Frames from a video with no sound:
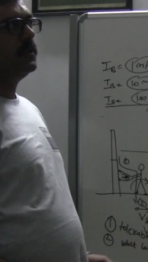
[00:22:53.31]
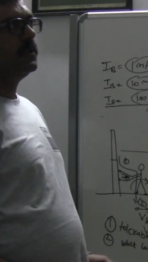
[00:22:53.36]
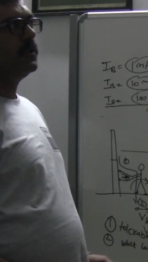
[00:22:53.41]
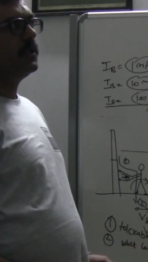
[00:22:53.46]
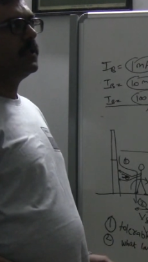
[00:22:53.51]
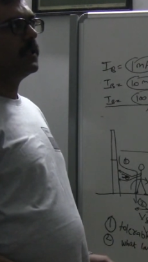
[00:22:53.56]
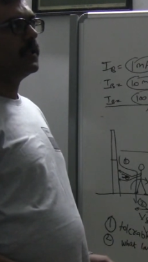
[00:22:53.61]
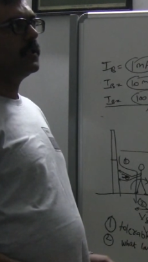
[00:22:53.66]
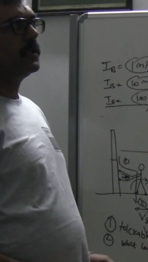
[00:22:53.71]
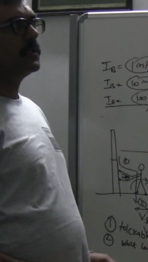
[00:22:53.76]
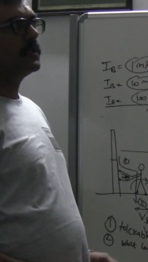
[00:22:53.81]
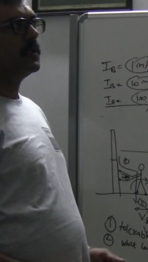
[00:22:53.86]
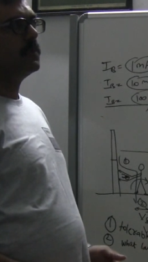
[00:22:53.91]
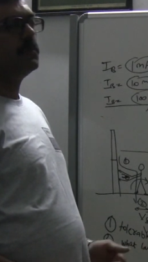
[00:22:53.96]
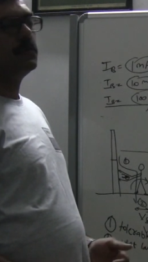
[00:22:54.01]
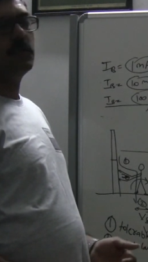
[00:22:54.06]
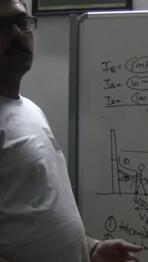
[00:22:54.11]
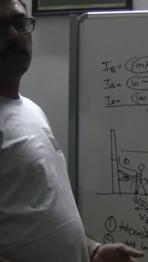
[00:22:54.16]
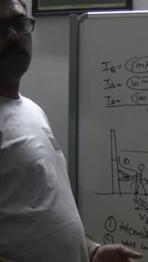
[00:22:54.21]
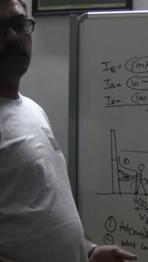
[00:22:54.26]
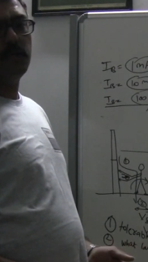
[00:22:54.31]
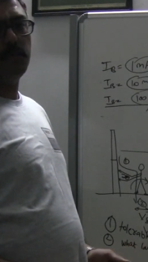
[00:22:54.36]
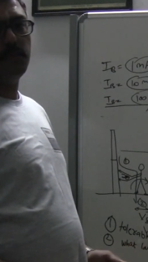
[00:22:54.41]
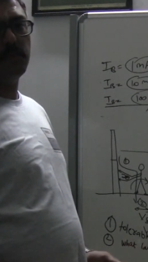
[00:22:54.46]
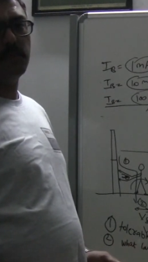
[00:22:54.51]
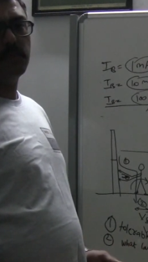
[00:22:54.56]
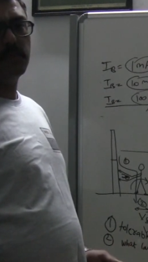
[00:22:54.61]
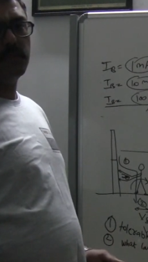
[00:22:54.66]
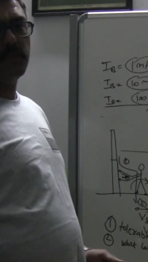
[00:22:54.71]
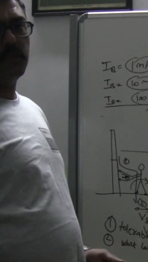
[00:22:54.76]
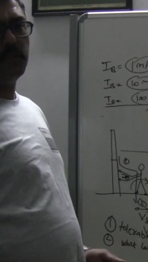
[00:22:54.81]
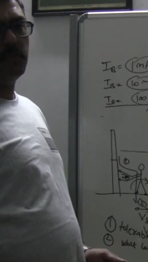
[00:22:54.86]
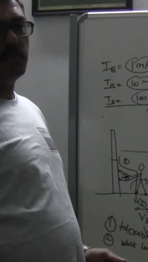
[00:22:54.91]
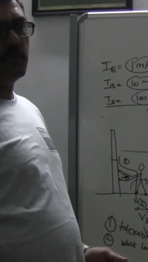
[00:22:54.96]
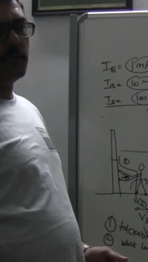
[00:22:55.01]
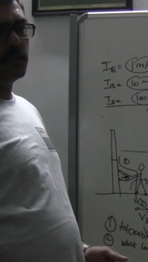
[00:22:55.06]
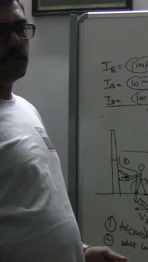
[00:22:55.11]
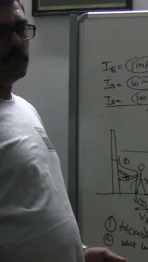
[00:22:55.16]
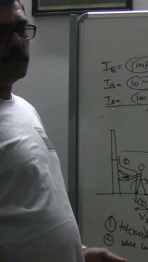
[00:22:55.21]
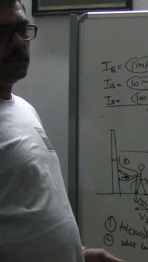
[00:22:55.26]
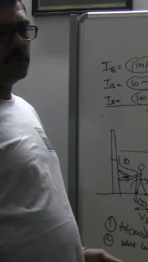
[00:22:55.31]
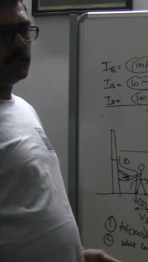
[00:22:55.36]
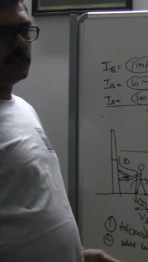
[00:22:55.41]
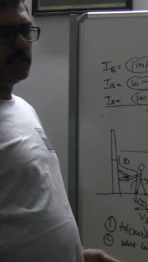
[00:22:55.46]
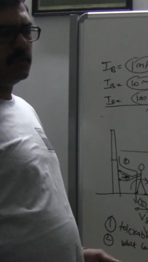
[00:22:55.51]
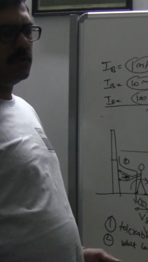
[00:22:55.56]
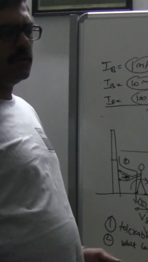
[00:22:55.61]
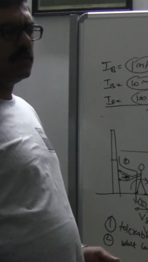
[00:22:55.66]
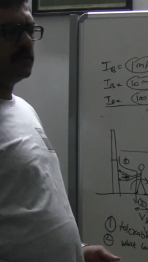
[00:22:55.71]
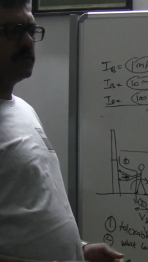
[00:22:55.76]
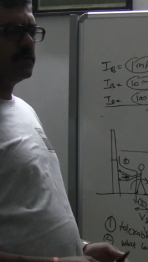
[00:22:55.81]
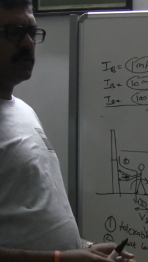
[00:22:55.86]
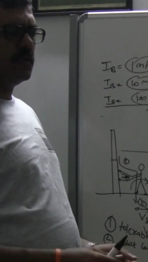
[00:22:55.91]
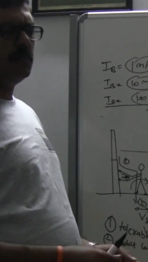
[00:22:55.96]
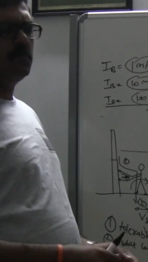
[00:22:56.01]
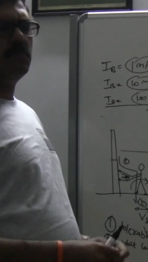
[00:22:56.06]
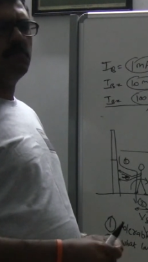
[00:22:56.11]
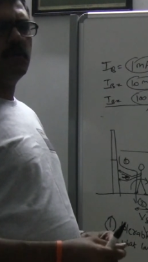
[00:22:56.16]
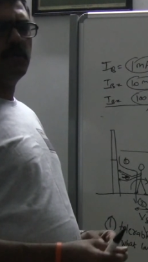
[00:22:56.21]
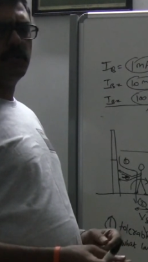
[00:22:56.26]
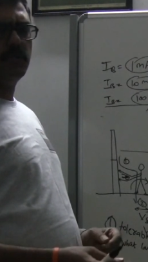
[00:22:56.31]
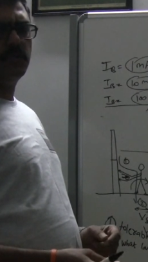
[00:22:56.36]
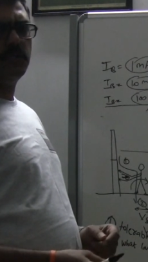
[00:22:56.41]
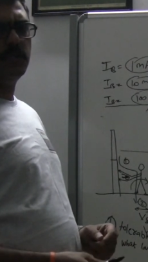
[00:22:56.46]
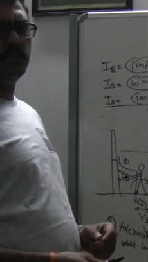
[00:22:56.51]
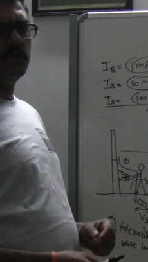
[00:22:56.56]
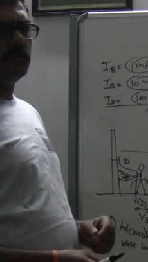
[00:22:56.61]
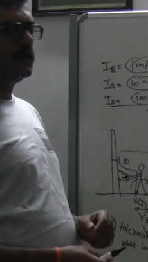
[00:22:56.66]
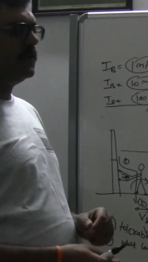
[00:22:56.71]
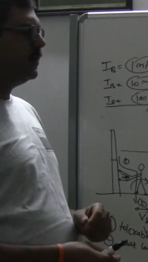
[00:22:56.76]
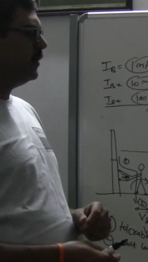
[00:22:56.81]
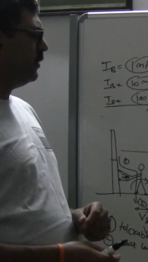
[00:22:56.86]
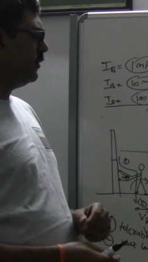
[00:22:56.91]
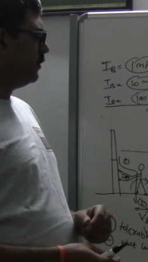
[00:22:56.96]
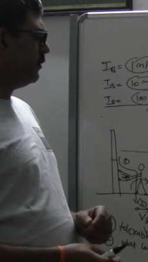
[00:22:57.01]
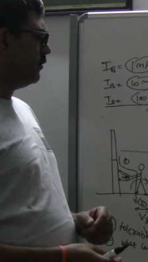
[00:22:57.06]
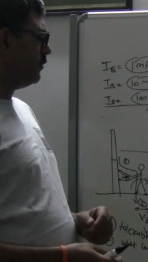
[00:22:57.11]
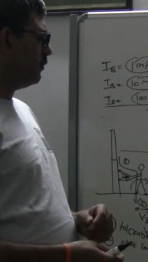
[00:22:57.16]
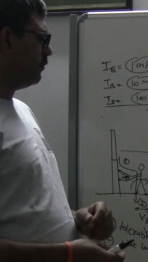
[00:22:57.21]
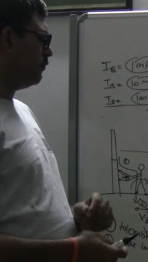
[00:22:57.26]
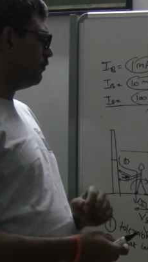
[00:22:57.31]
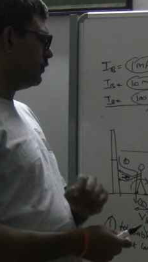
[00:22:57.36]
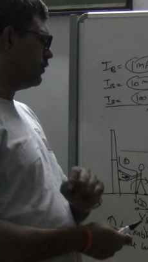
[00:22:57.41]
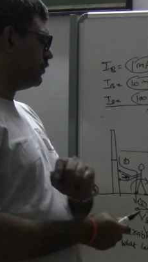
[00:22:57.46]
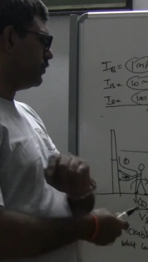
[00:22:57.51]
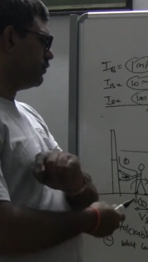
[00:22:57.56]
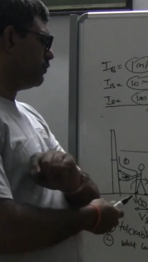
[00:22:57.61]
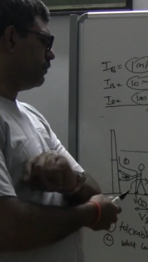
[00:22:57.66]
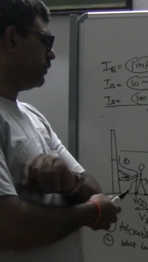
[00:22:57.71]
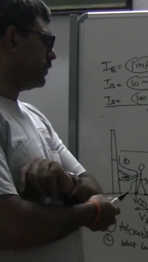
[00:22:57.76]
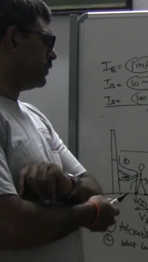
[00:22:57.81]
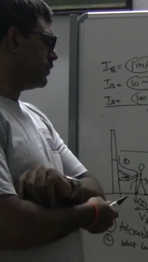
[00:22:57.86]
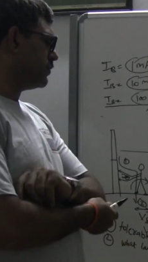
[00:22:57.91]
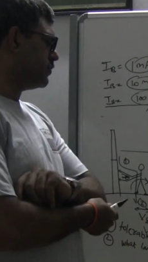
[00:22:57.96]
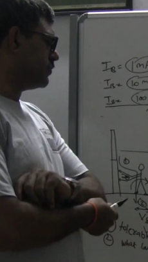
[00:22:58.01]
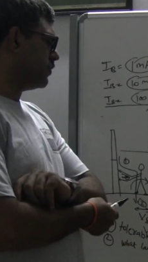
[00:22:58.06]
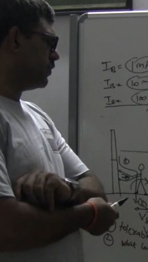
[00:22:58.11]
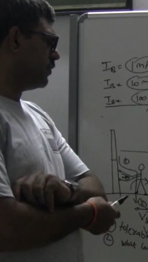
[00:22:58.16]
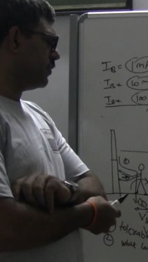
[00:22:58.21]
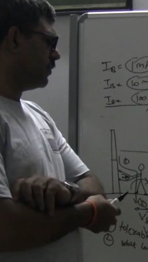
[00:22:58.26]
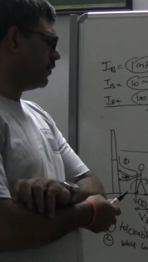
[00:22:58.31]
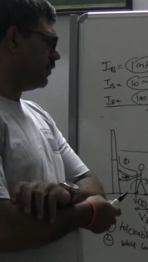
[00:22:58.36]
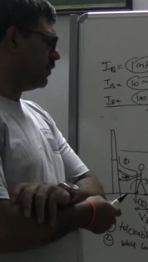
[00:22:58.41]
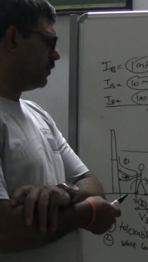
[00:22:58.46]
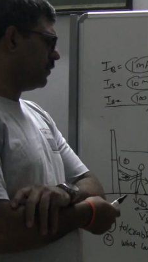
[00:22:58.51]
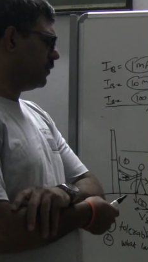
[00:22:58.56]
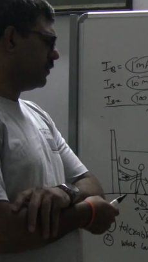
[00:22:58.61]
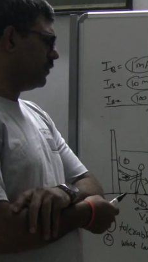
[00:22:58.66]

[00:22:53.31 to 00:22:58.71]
taking some 30% margin or some margin which is based on